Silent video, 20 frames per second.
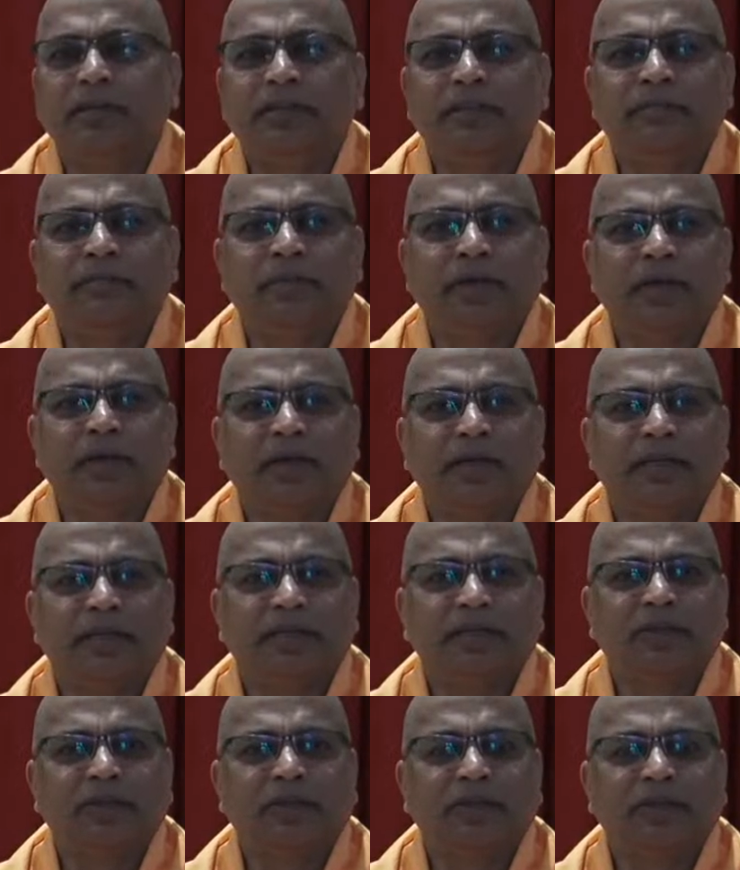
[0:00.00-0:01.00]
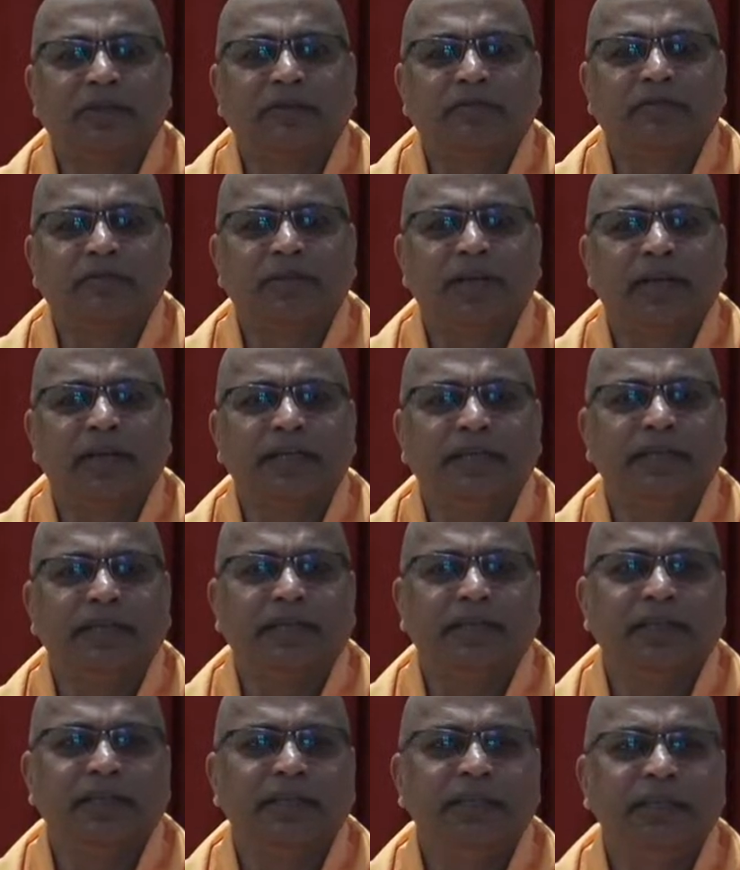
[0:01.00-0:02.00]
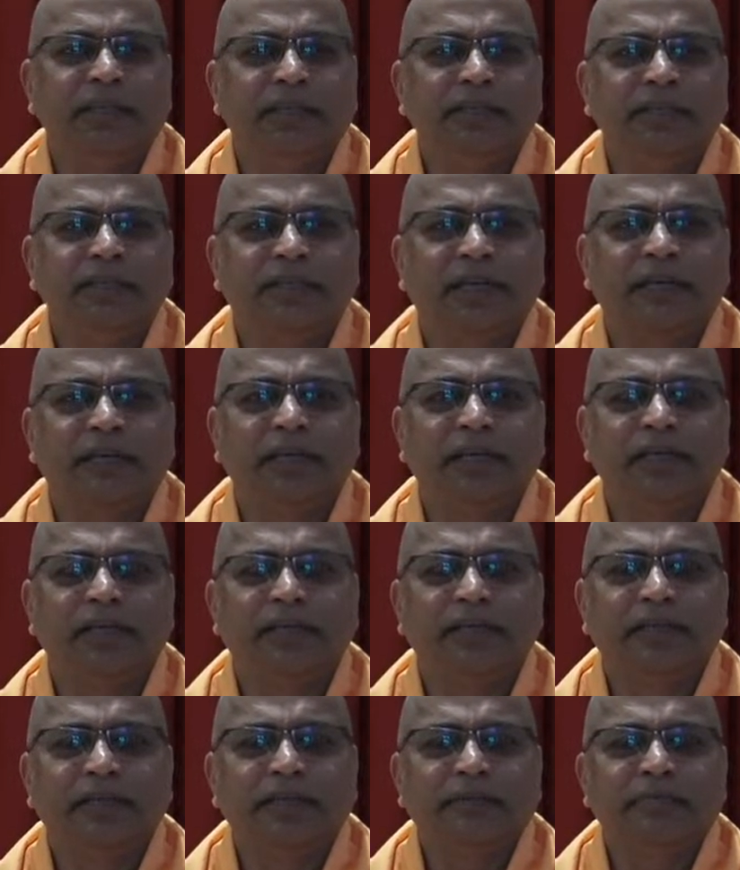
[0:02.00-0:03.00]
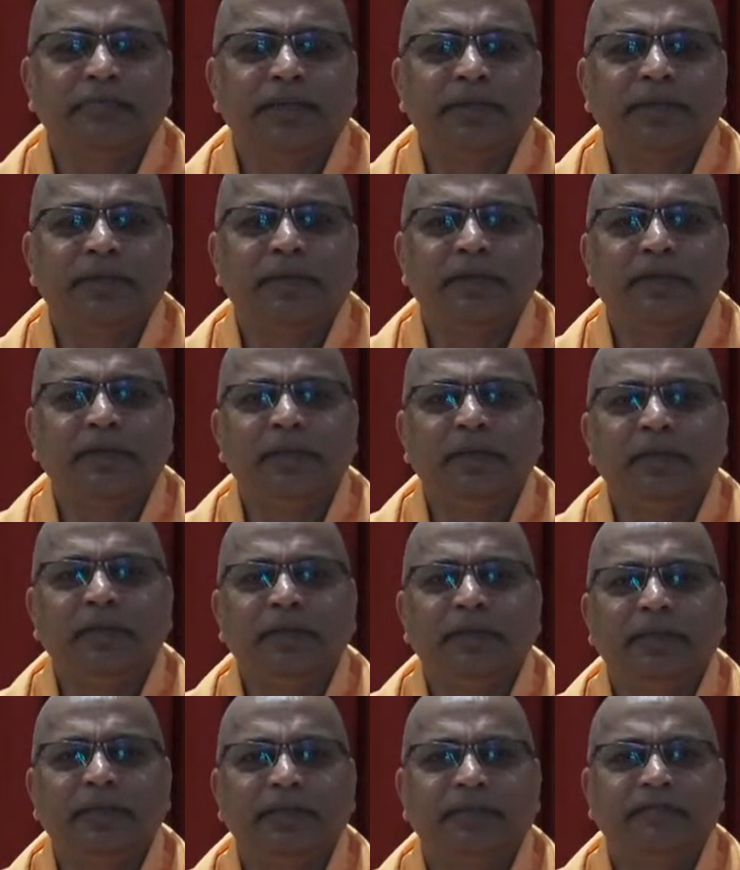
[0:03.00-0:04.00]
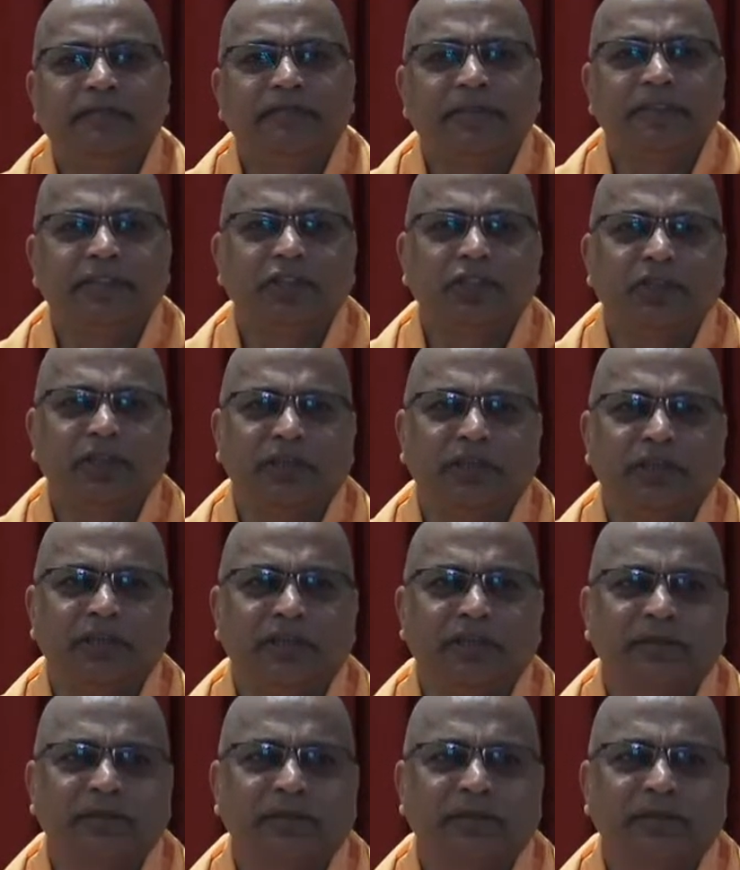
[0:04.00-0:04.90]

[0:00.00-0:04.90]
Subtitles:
timber has got light and heat inside it, but we need that friction